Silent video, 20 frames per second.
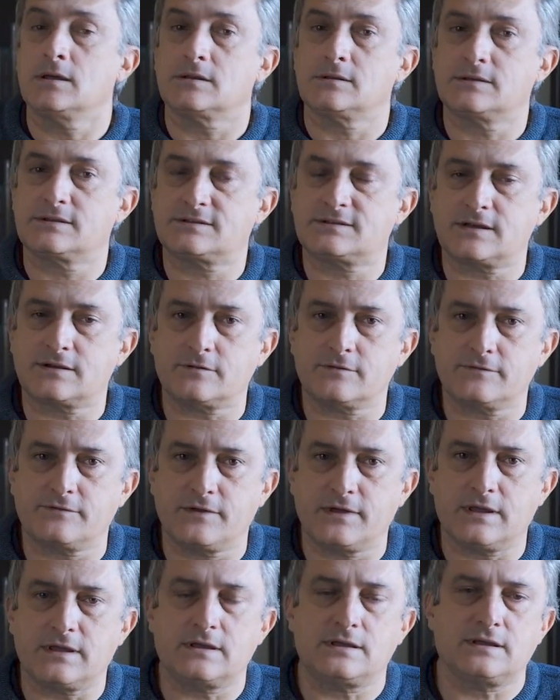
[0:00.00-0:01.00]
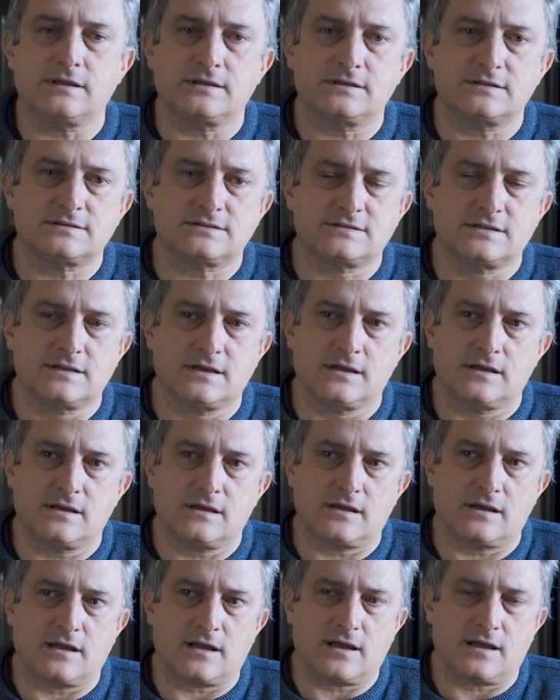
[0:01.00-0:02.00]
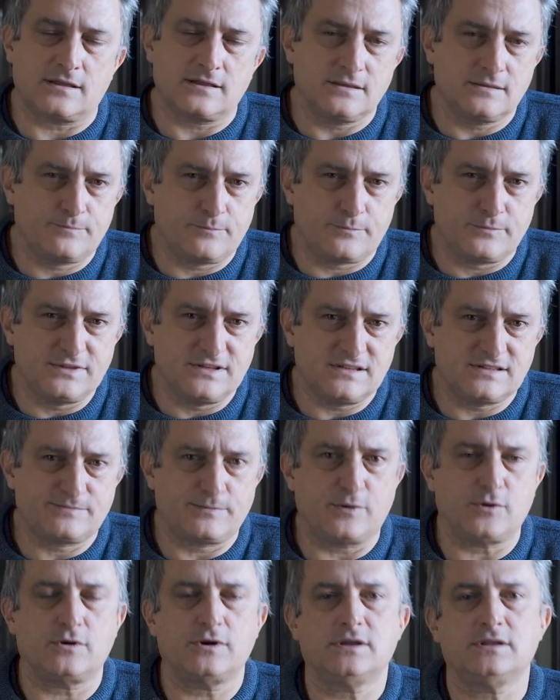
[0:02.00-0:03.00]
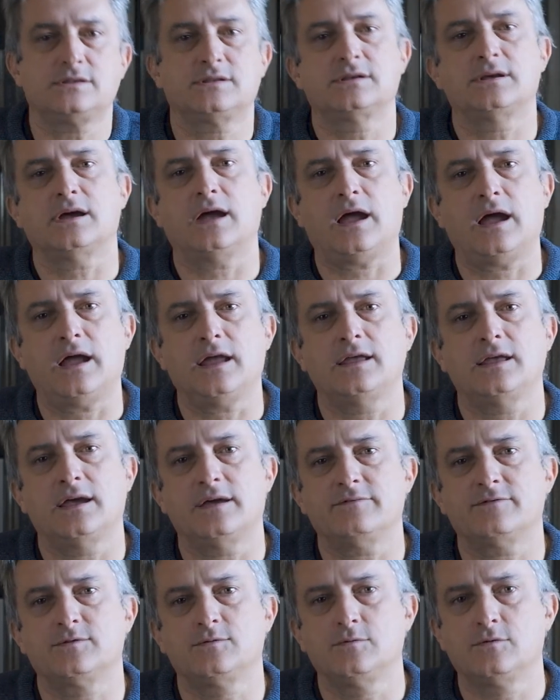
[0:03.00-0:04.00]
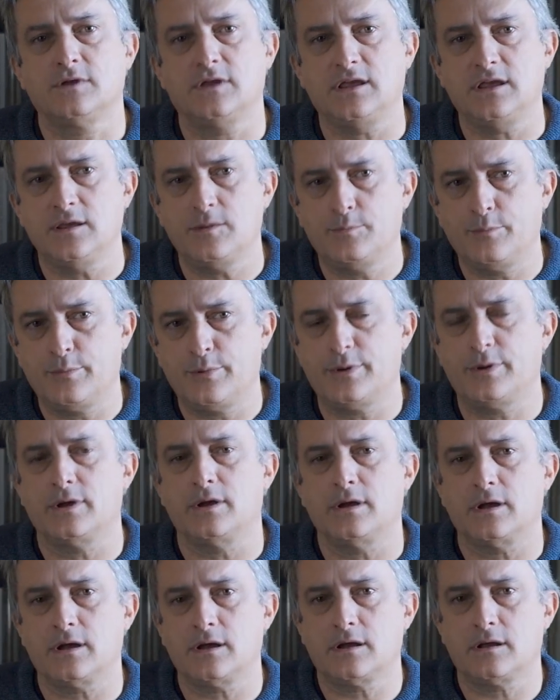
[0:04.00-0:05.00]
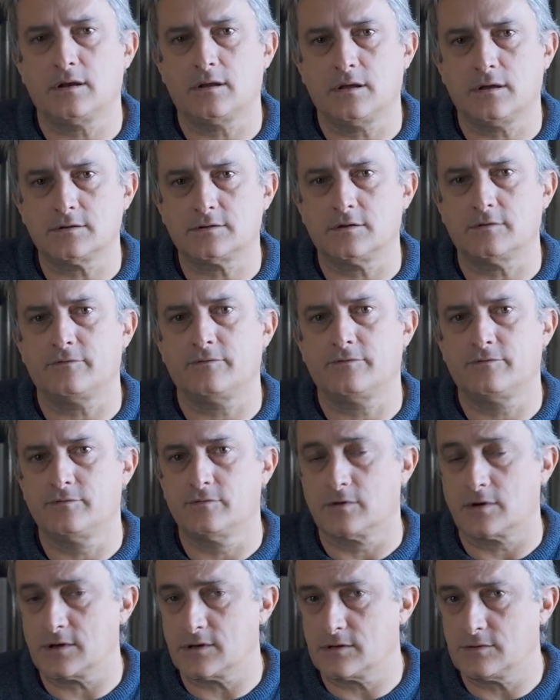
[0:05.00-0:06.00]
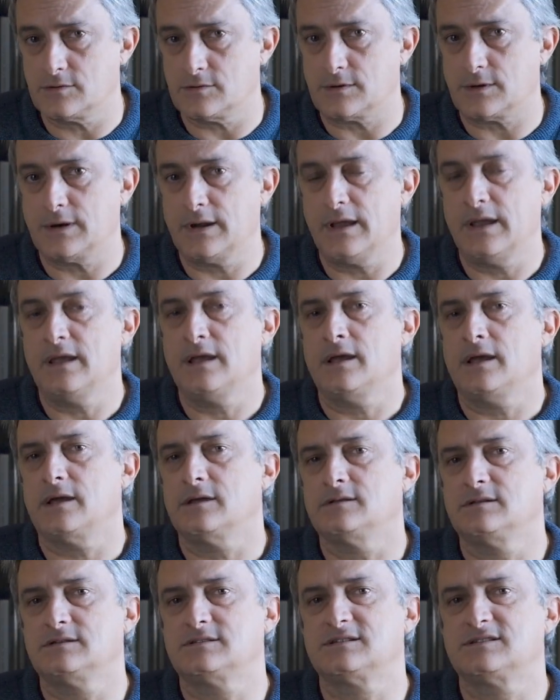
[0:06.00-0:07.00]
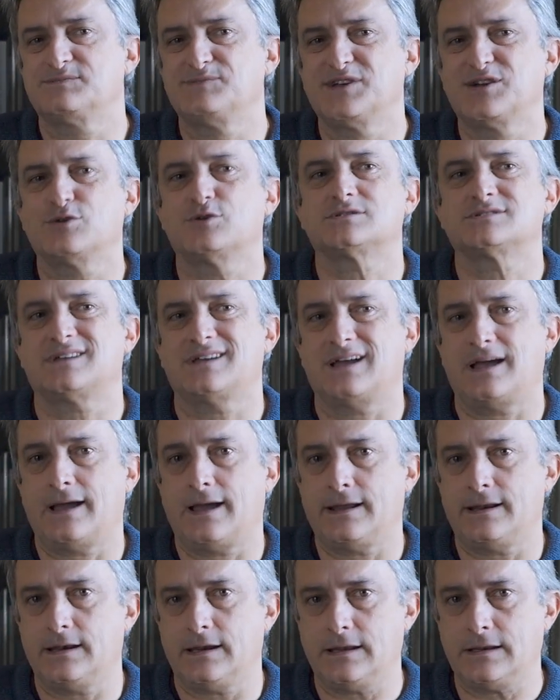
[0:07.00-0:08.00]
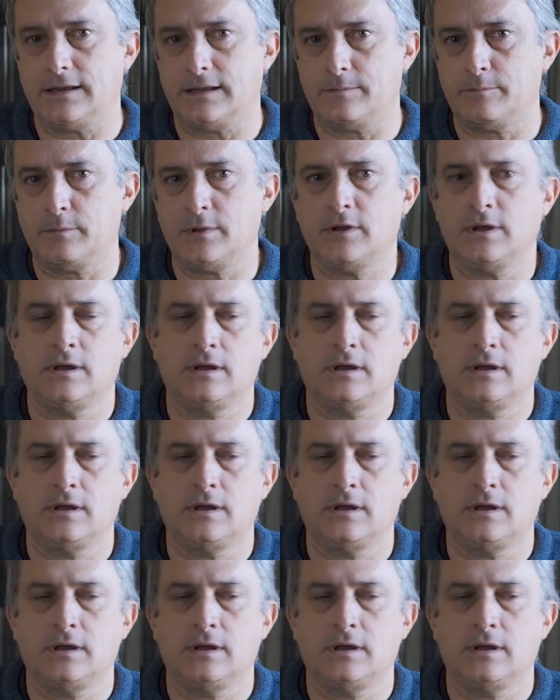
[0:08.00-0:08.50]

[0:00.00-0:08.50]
The second thing is, at this point, I have to keep a lot of furniture, and this is because I need them.